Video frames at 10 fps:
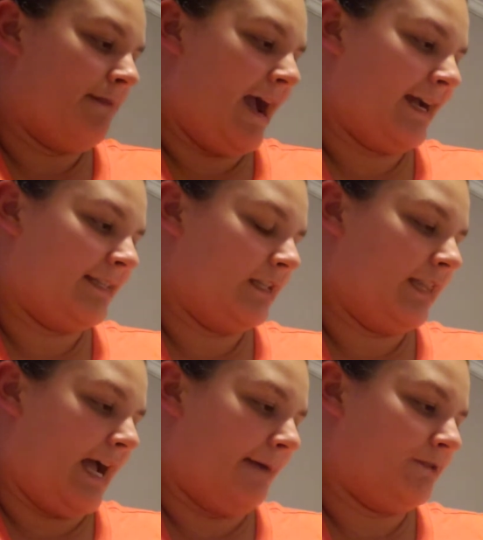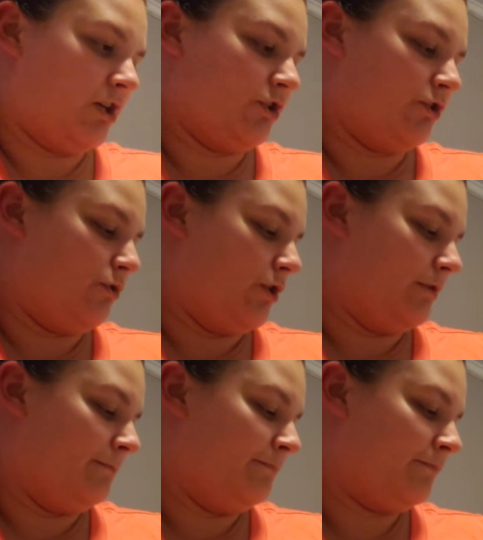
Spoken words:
back at the lab, Dr. Gord.